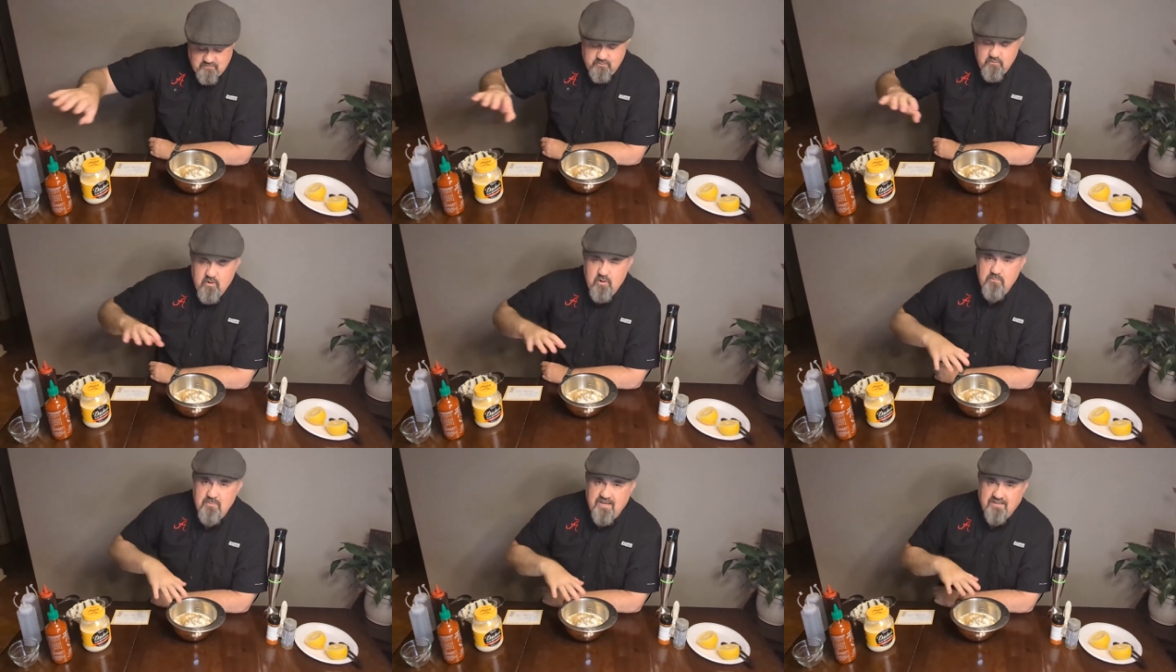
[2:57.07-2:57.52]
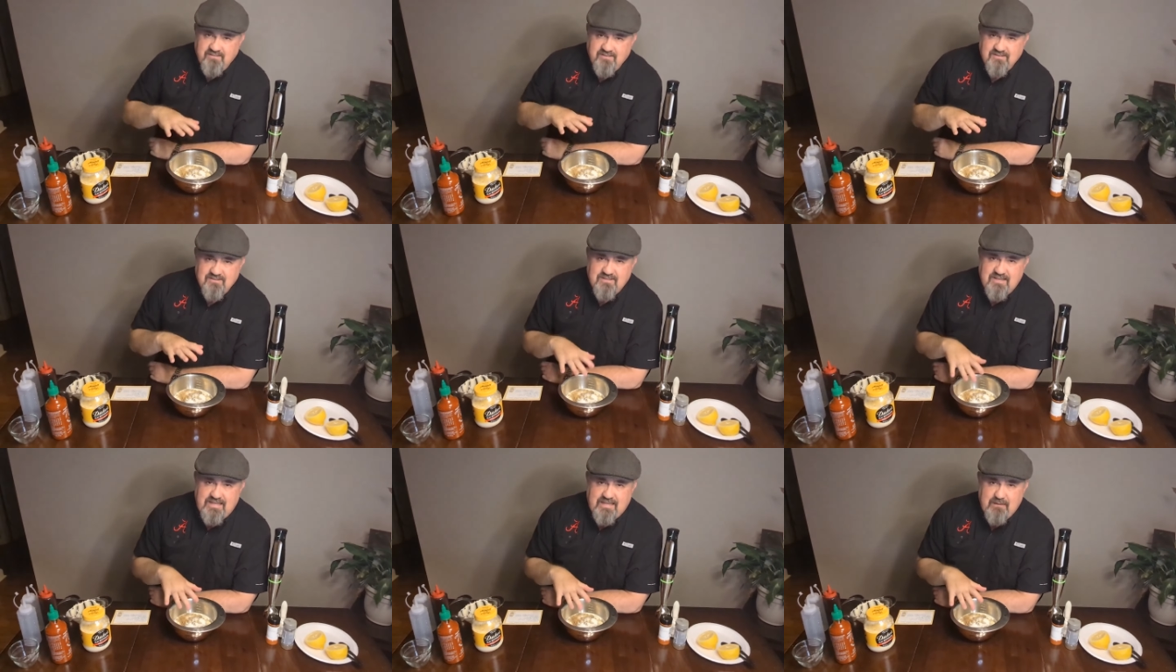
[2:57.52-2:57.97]
We want to make
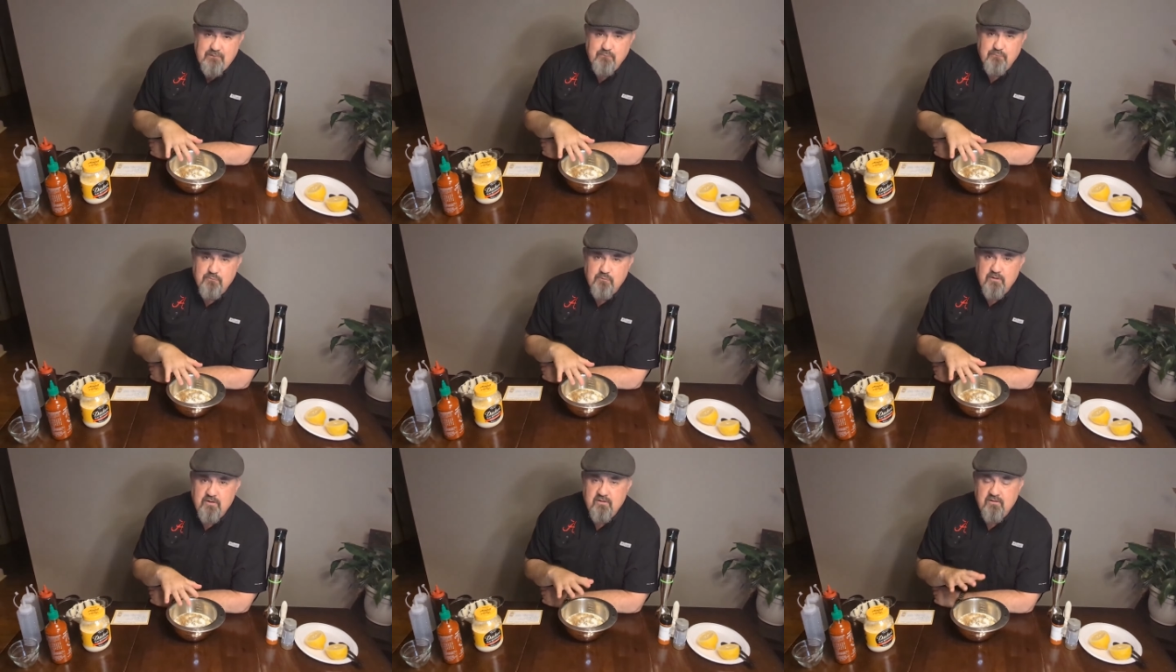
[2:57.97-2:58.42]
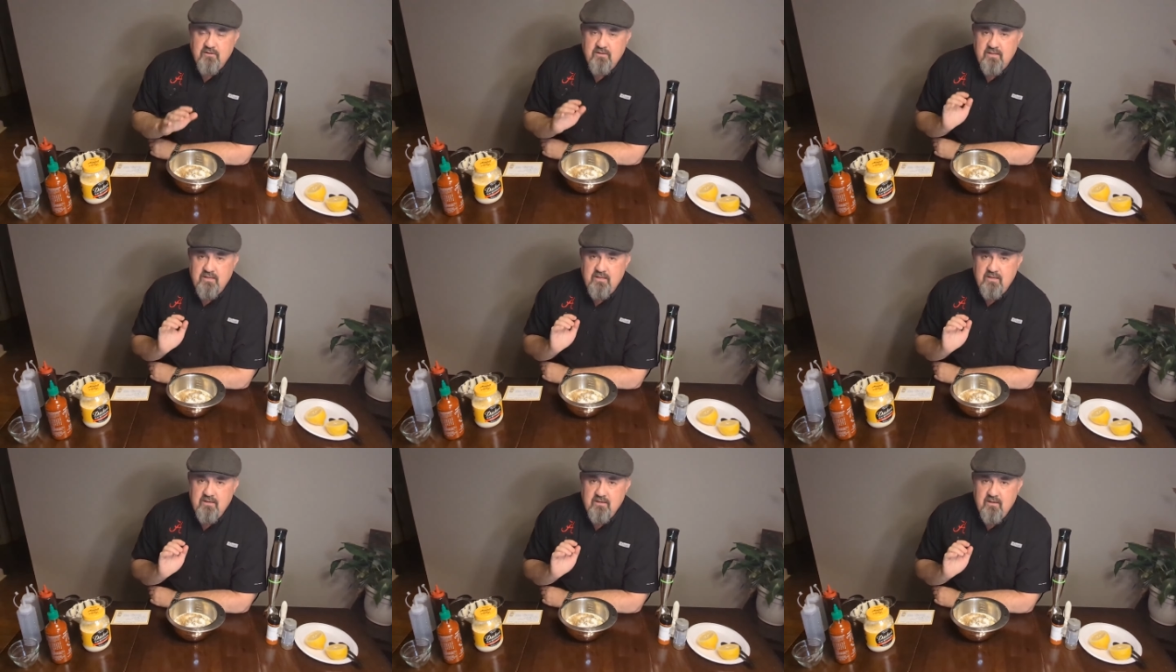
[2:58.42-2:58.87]
this
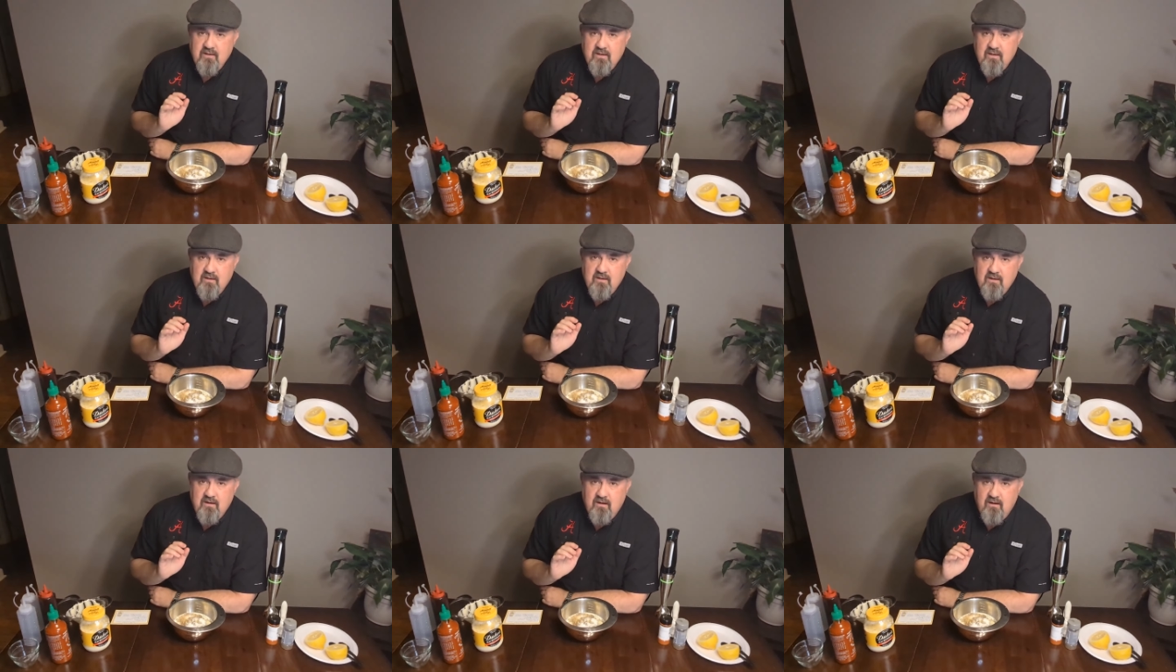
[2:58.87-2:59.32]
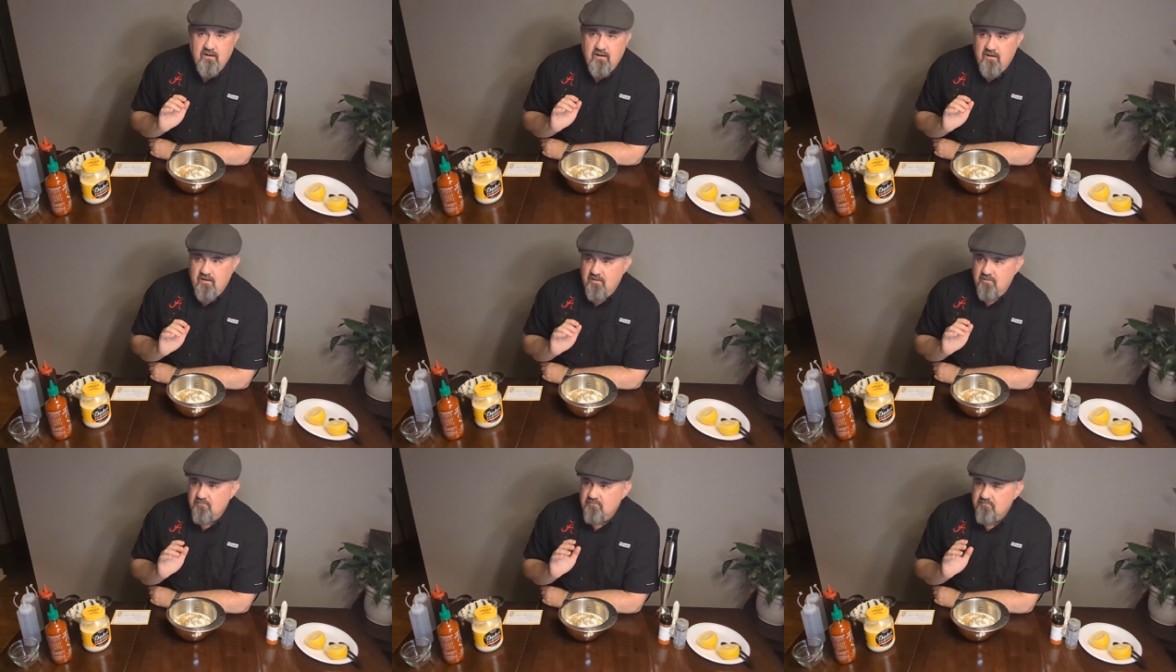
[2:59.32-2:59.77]
kid-friendly,
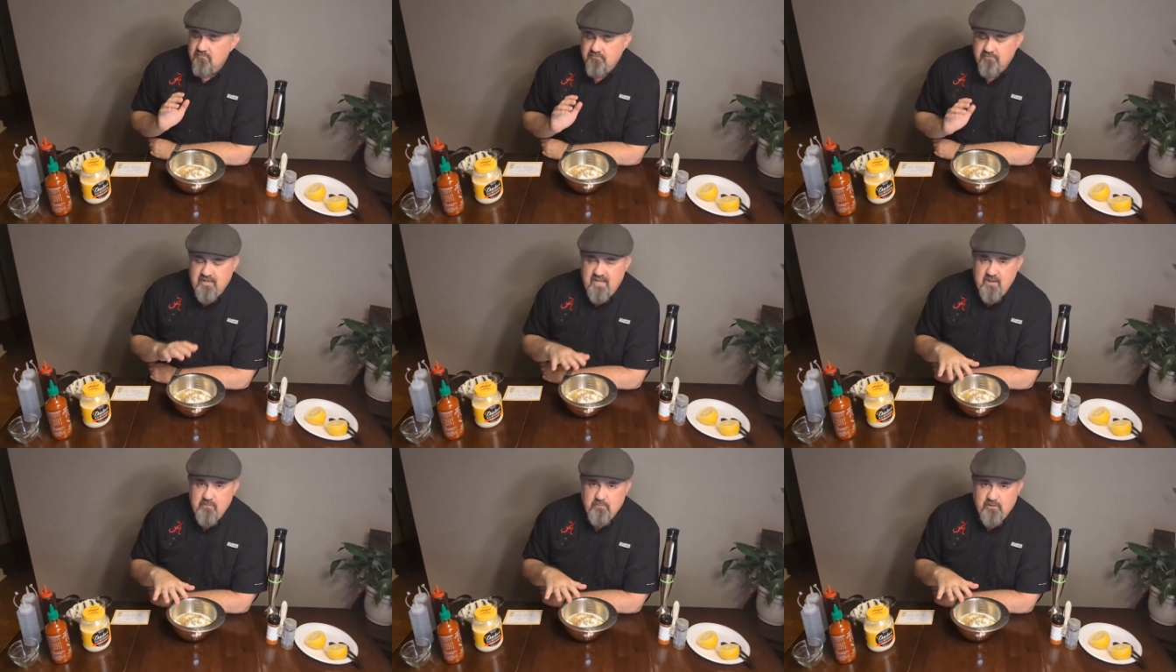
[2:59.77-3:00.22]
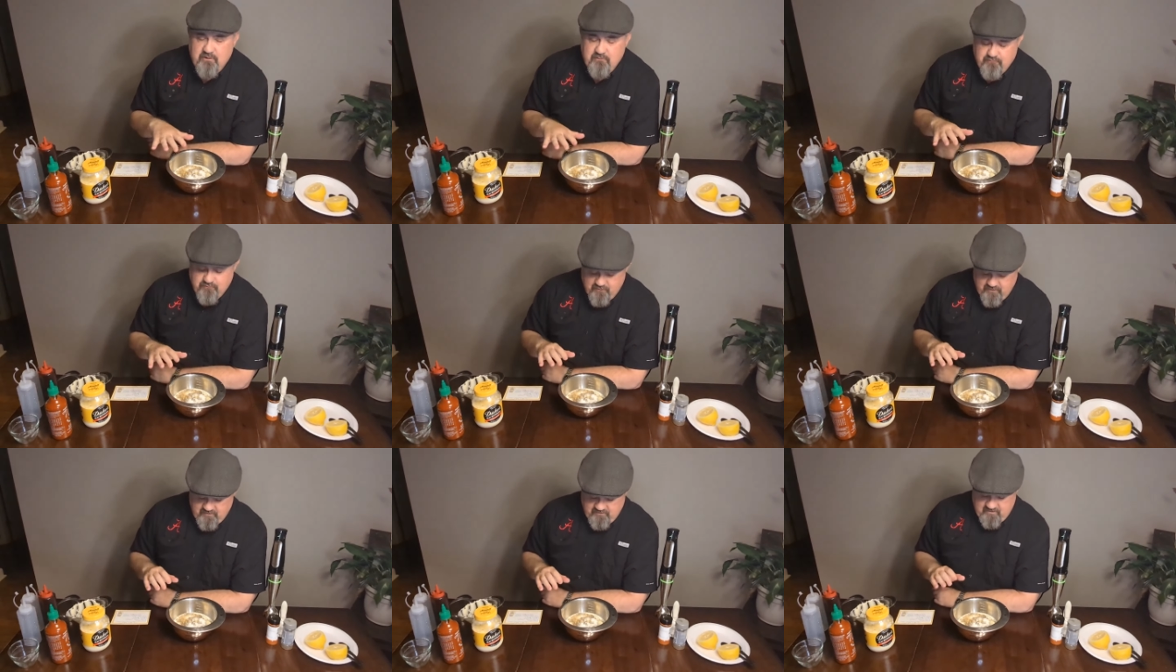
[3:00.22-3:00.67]

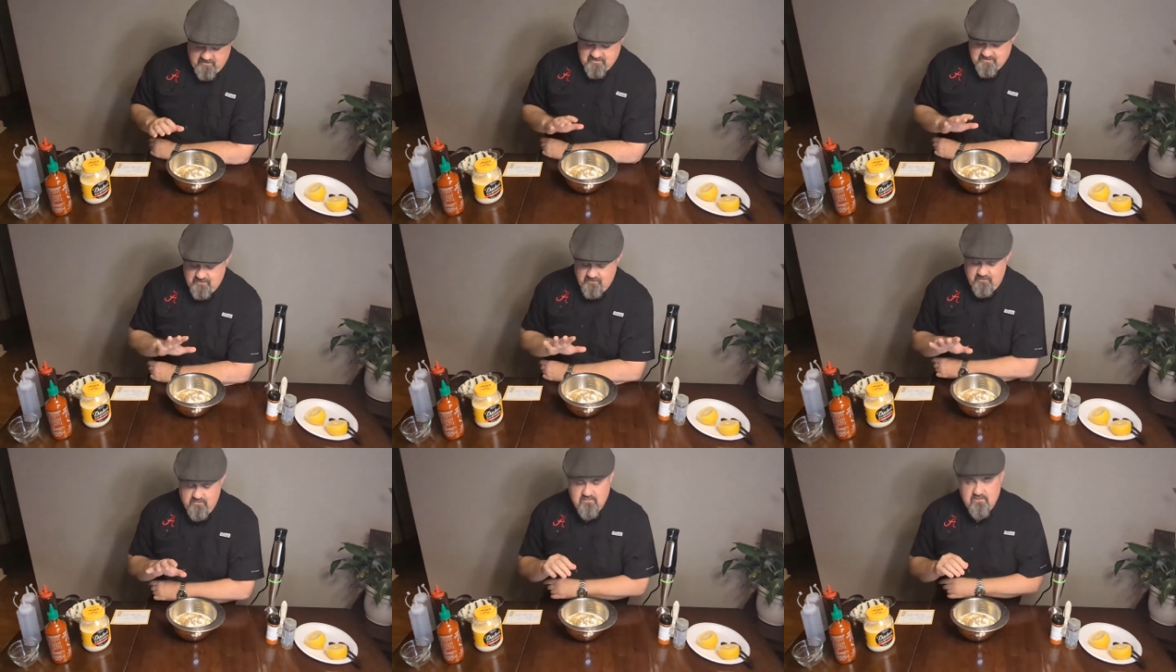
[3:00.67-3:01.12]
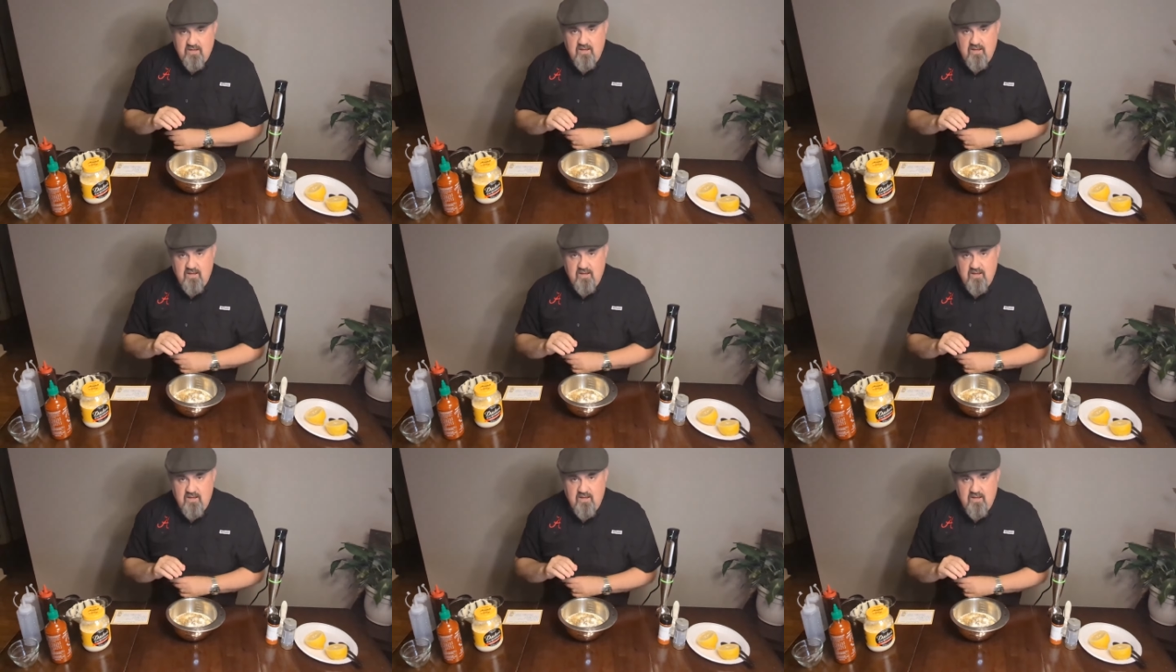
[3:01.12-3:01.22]
family-friendly, so there's